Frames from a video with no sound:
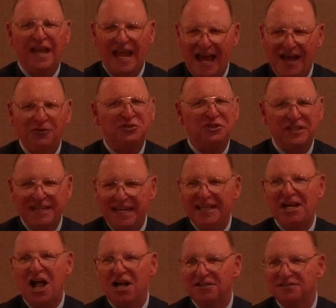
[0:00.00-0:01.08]
how to get
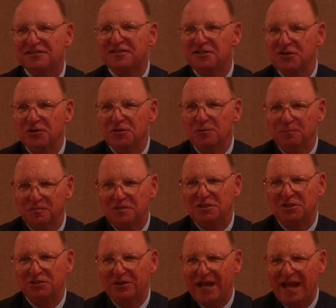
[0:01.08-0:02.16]
on Zoom
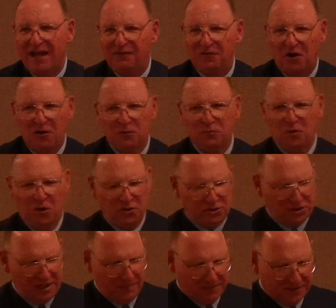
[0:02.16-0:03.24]
to have our
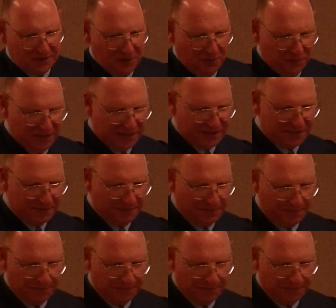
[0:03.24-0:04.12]
worship service.